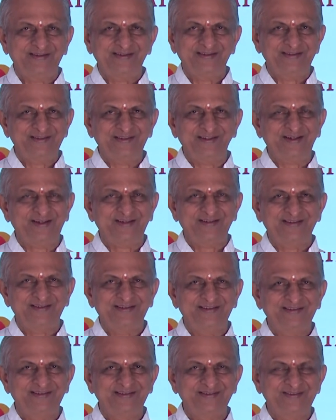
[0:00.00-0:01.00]
Is it not?
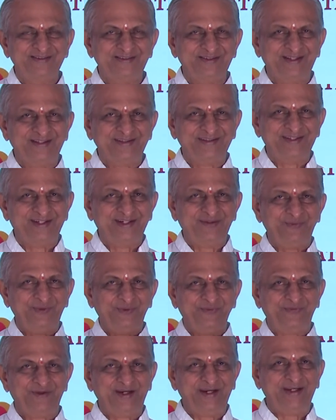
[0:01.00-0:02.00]
So like that
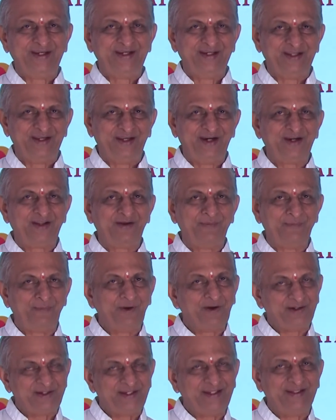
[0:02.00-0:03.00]
we find a lot of
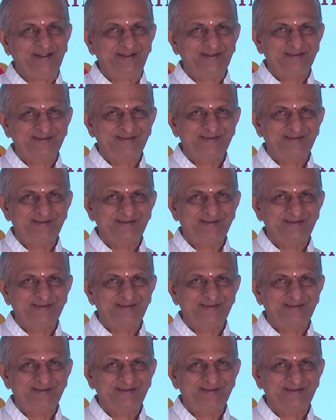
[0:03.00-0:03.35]
bonding.